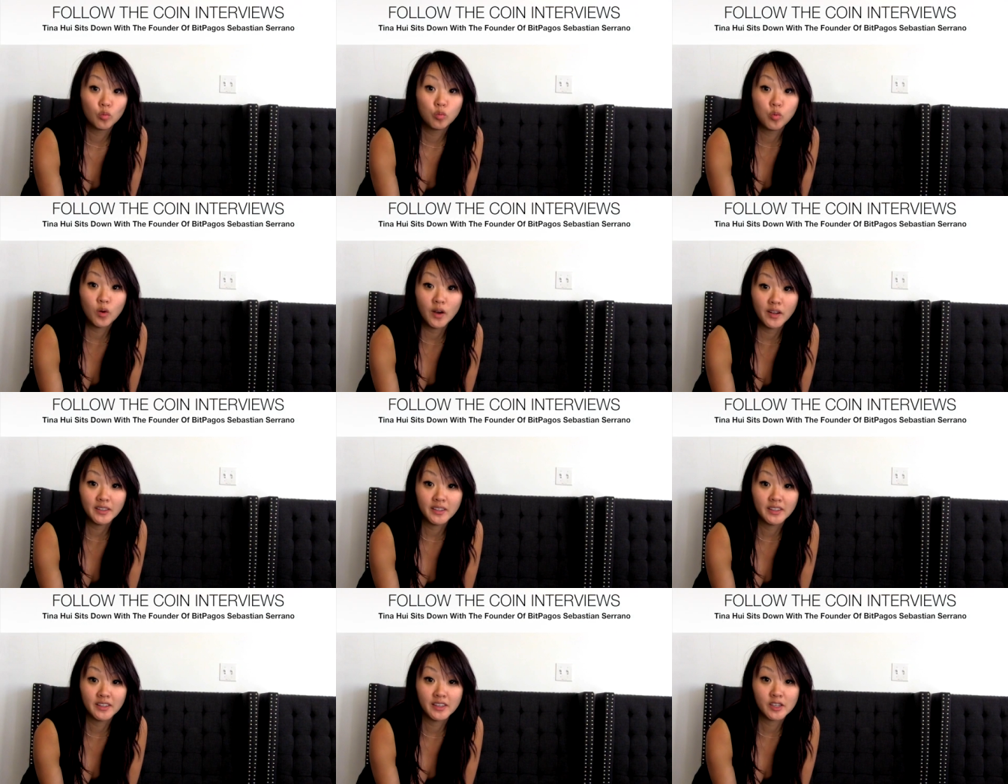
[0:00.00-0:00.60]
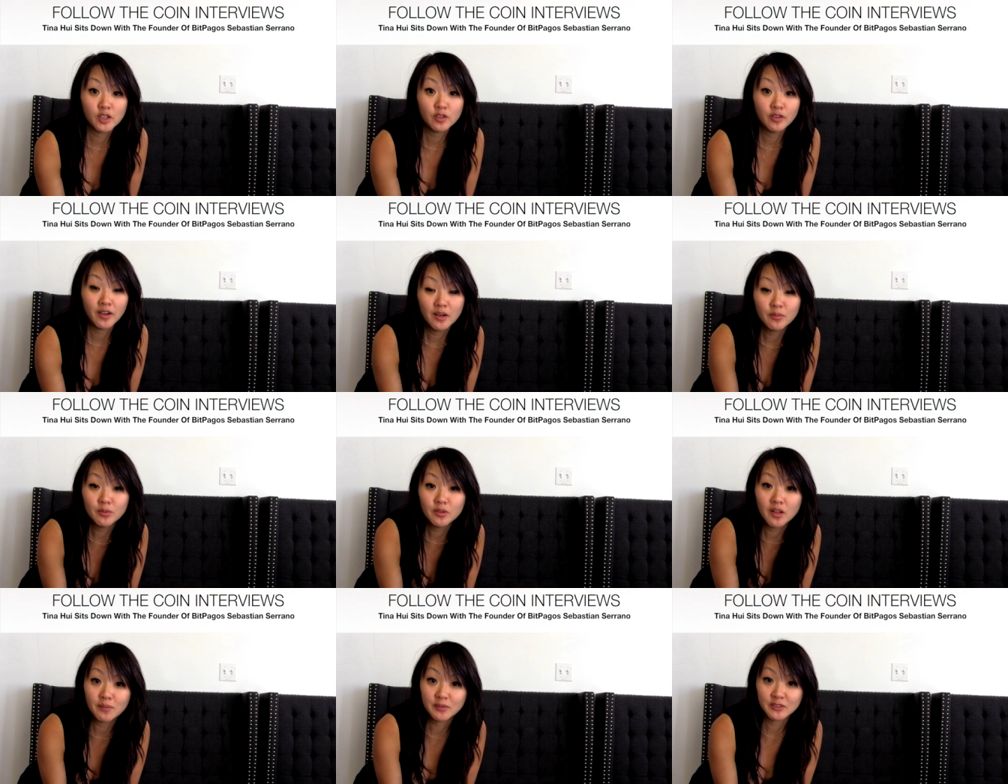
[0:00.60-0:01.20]
What an
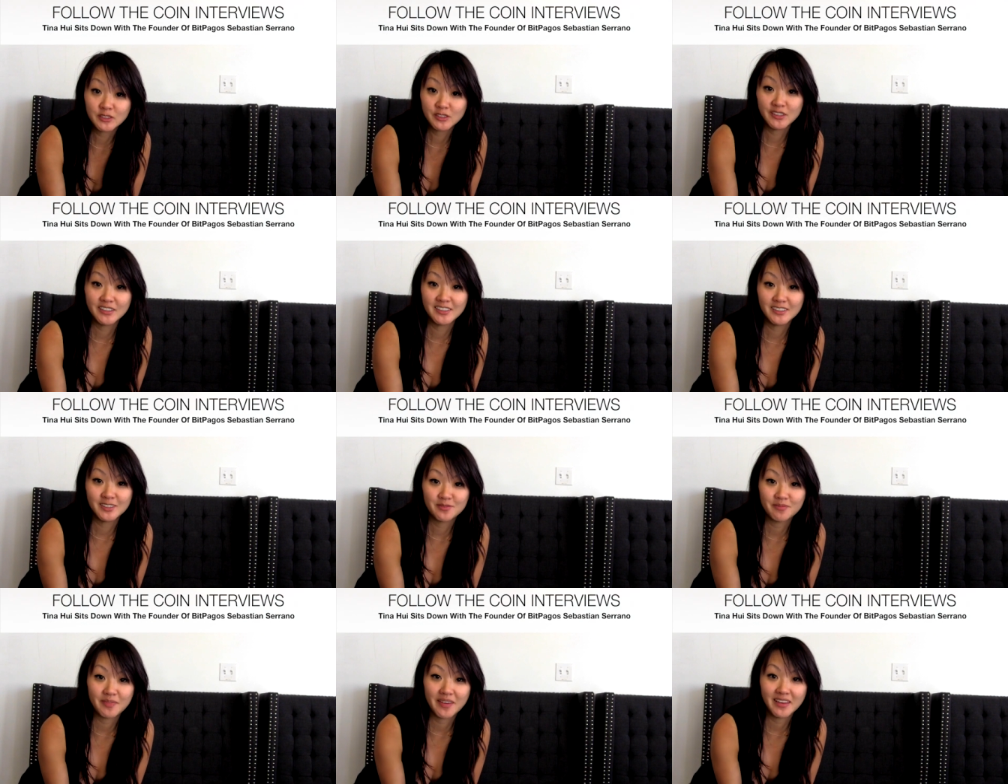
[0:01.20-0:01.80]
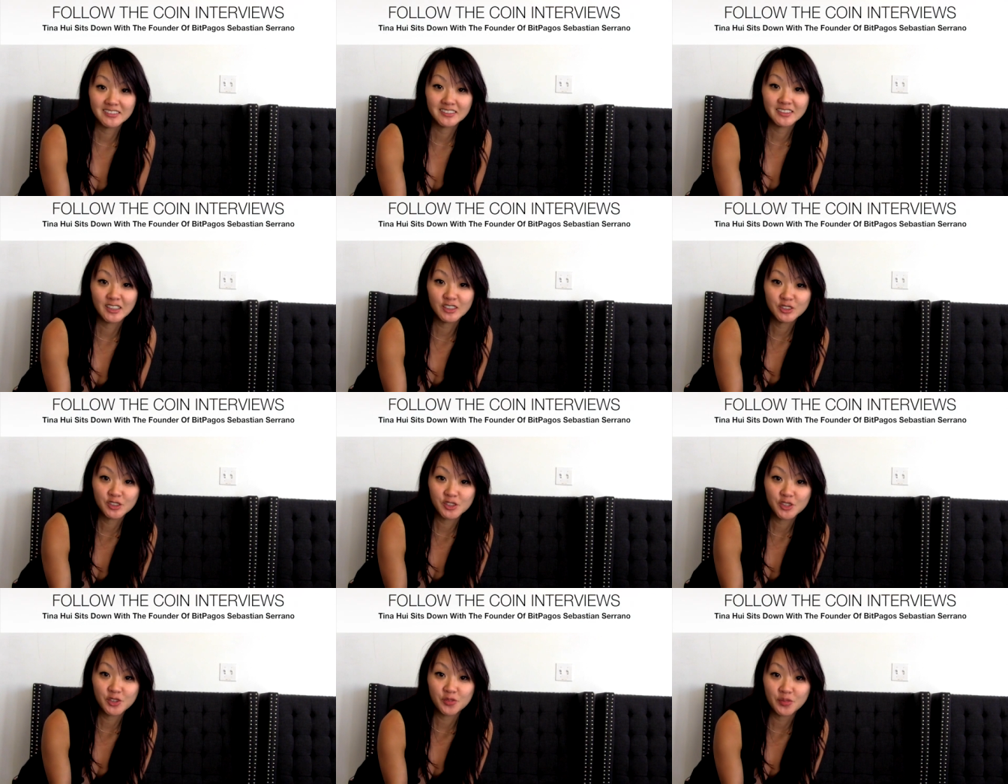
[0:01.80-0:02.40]
incredible opportunity to make
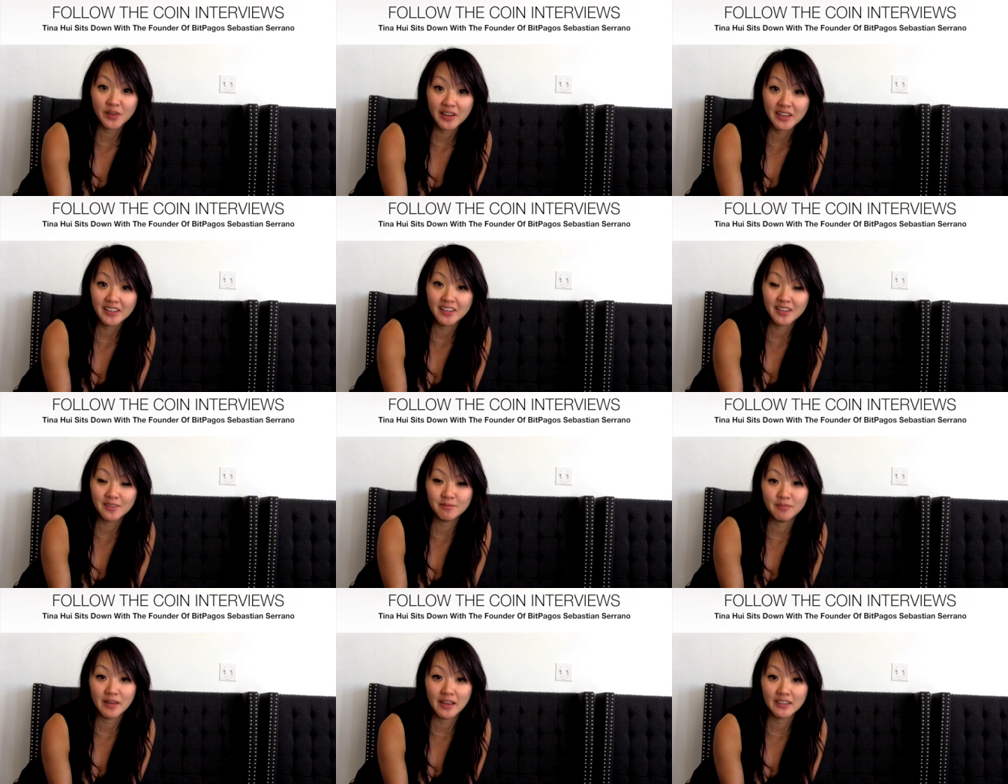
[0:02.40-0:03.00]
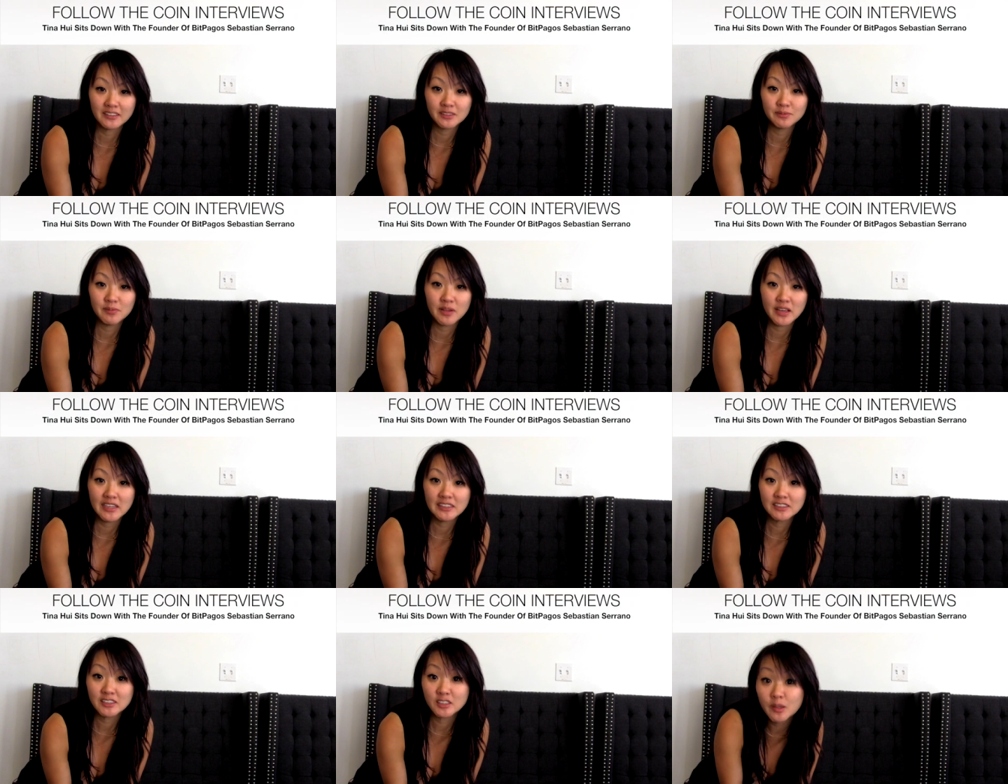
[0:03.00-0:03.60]
such a great impact in
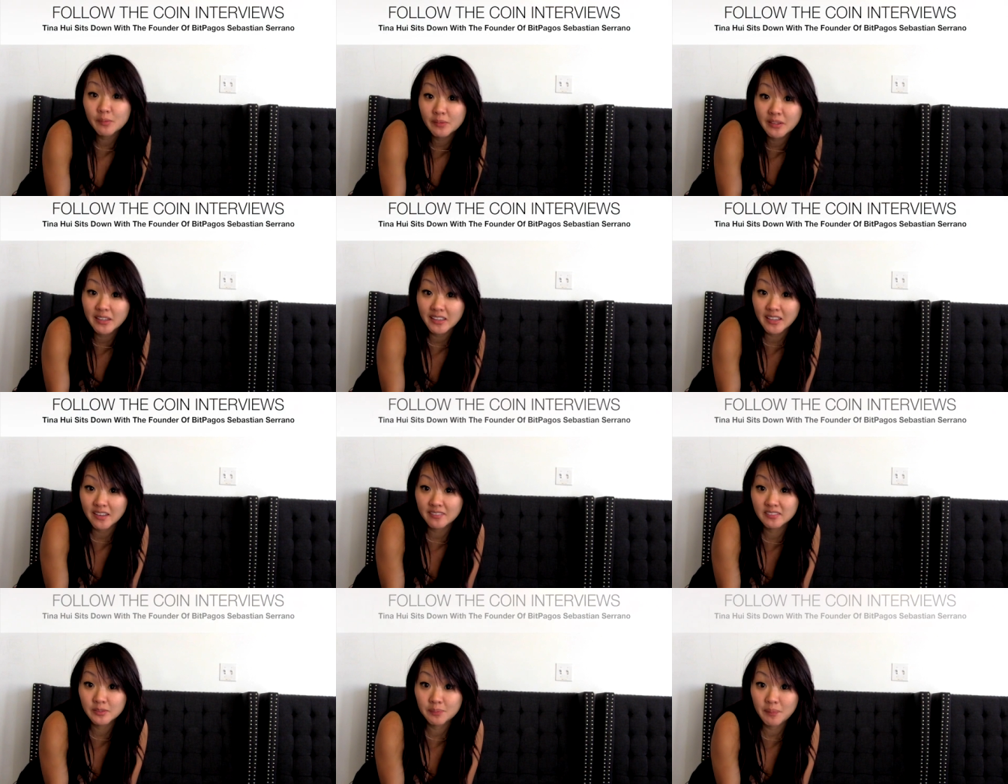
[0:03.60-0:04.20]
making so many lives